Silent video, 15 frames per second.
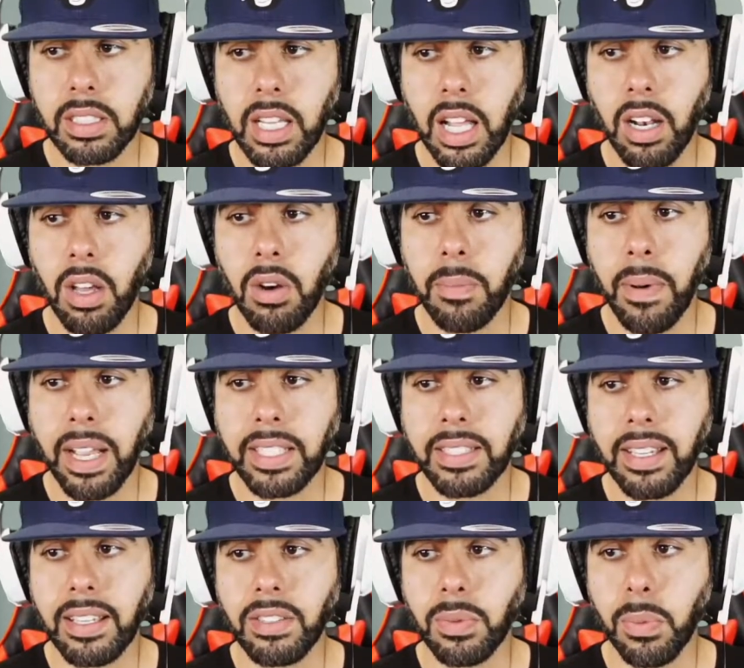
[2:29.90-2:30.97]
Hello, mic
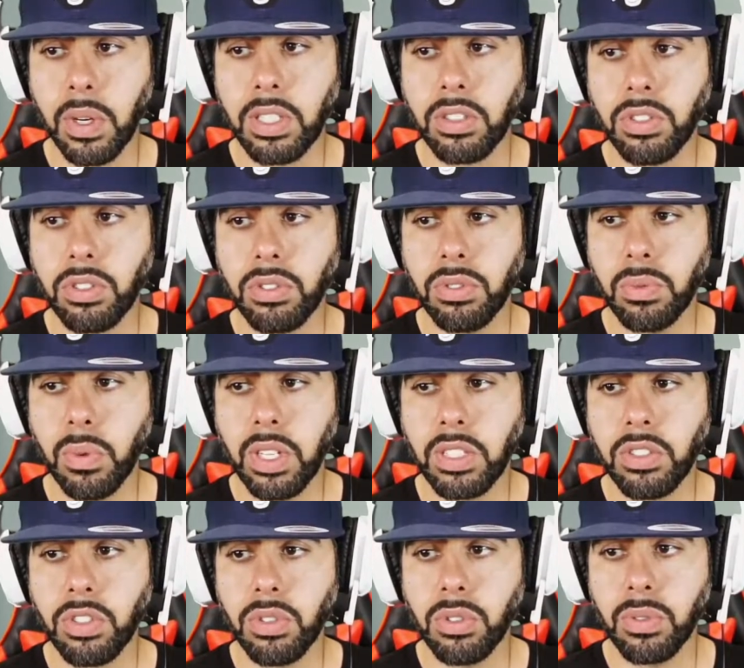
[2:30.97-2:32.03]
test, 1 2 1
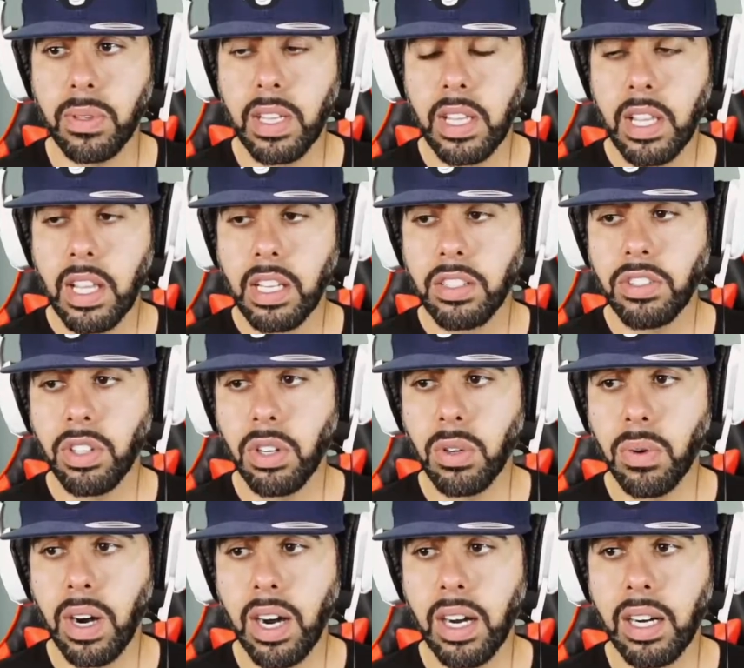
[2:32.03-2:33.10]
2.
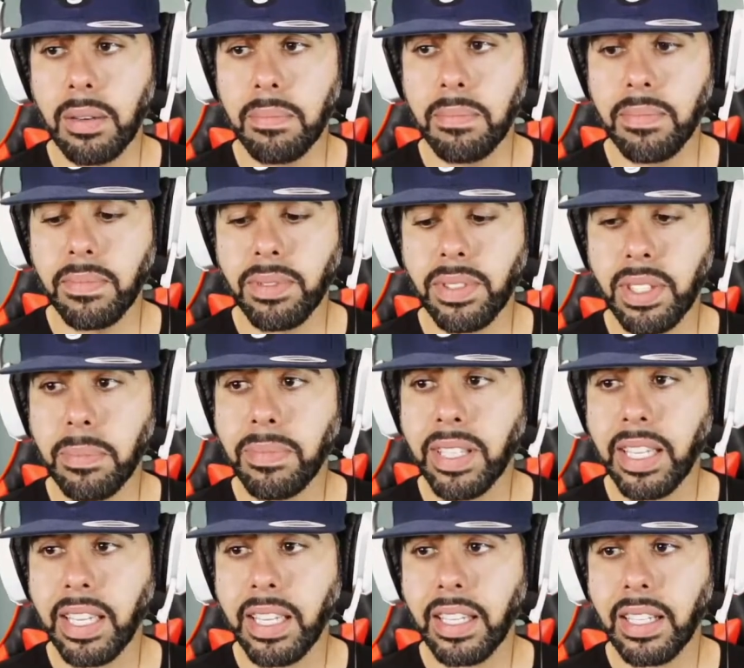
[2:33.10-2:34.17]
So
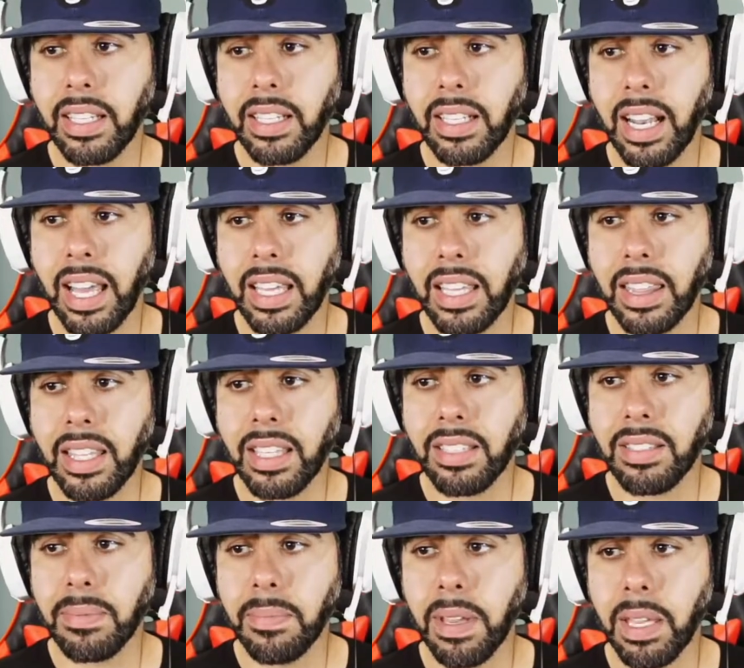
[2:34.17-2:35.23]
something like
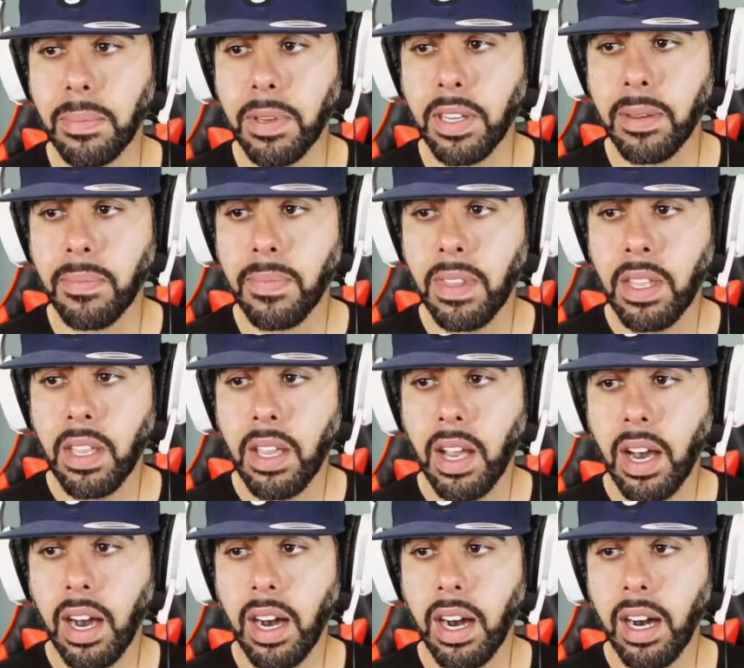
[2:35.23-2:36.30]
this maybe
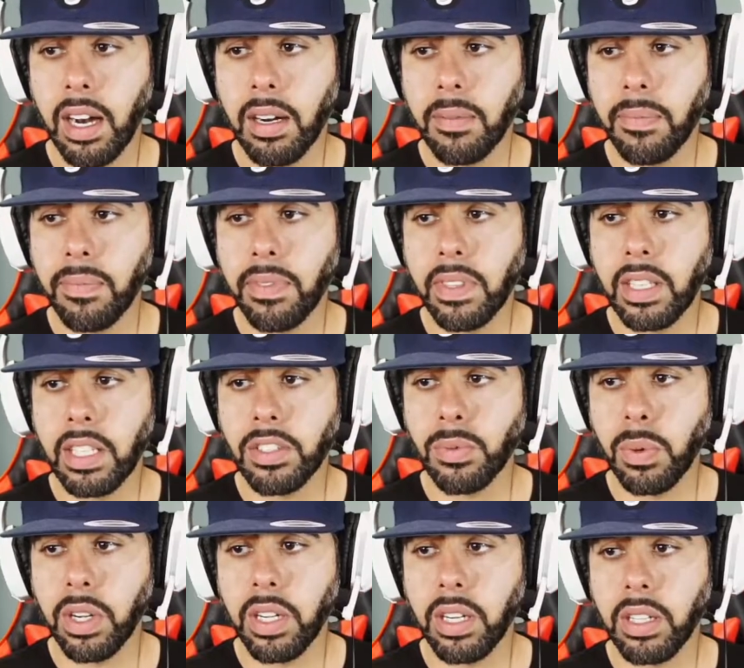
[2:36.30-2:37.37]
is
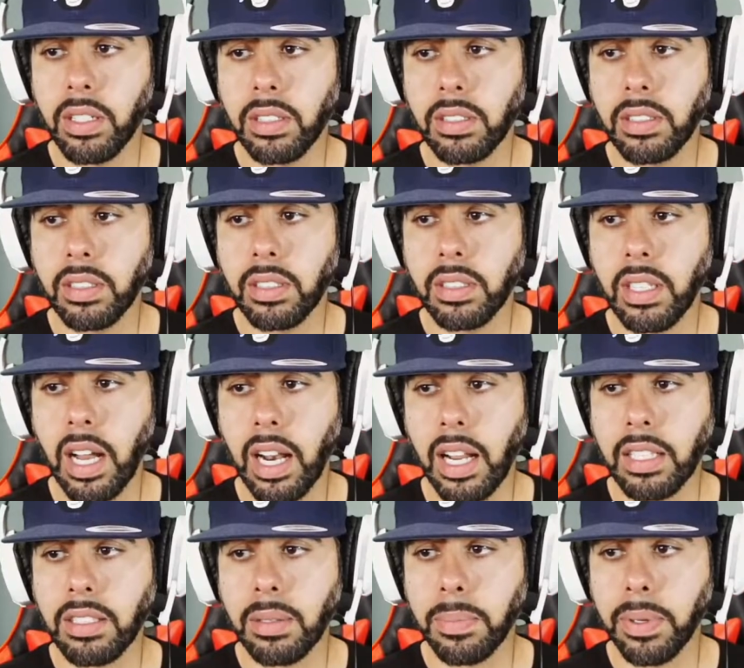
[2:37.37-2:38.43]
where I
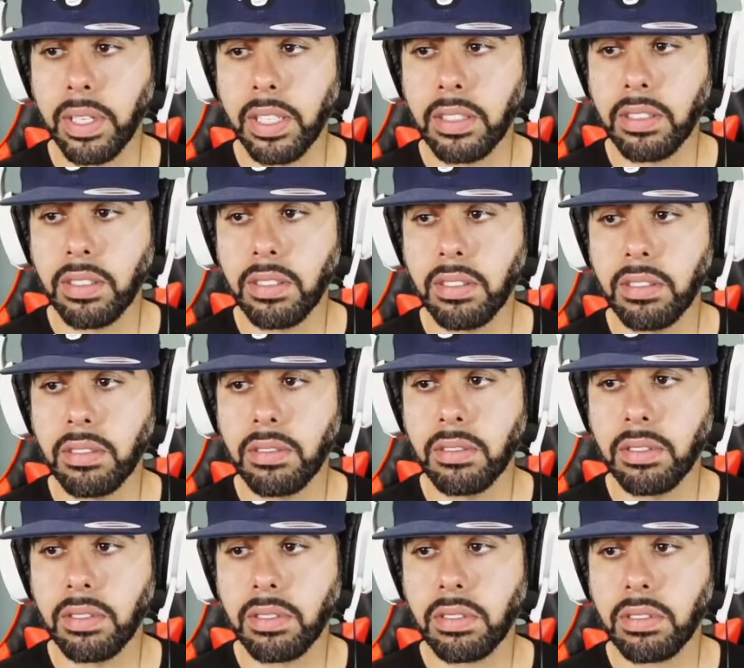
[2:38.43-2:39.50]
like to put it.
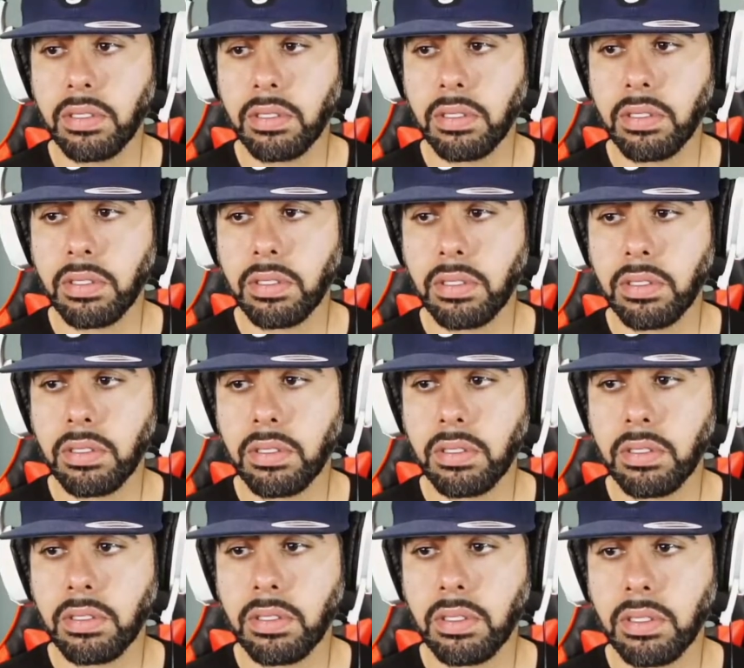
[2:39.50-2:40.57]
So
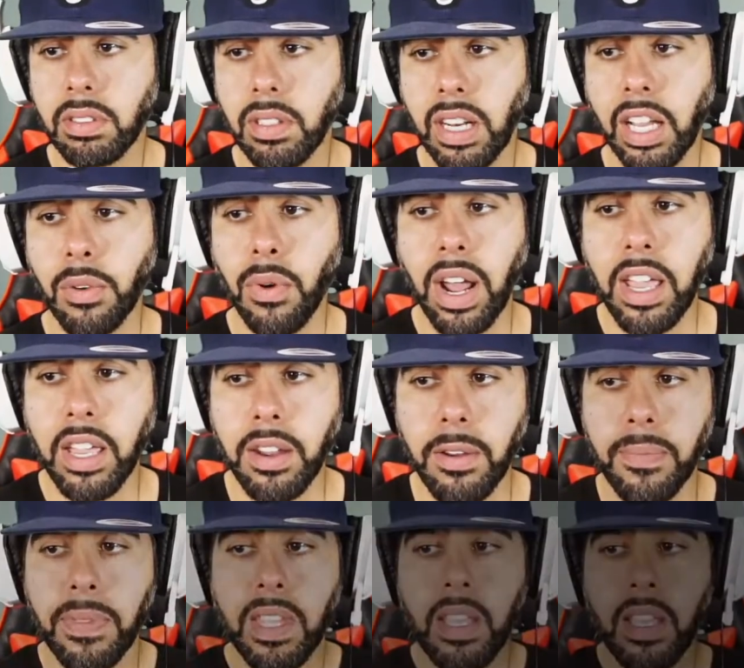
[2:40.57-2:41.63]
like right here.